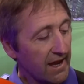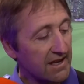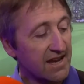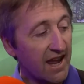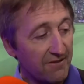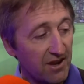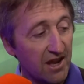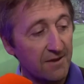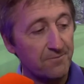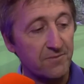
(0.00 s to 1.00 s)
It's
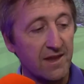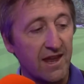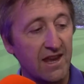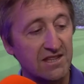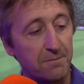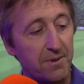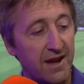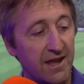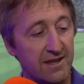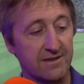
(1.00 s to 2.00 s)
heavier, it's
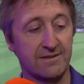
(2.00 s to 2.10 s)
bigger,